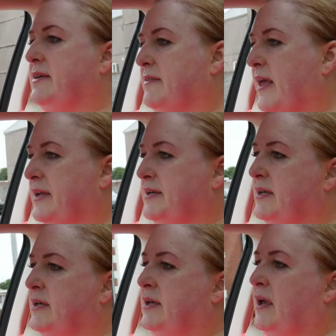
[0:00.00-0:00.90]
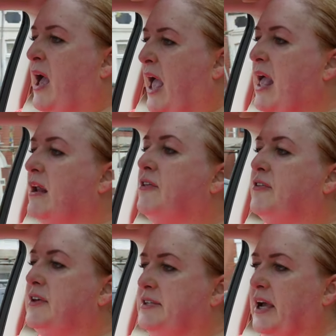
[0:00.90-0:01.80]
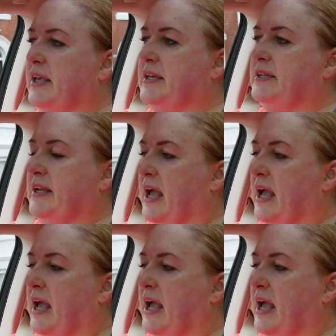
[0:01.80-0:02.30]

then a healthier diet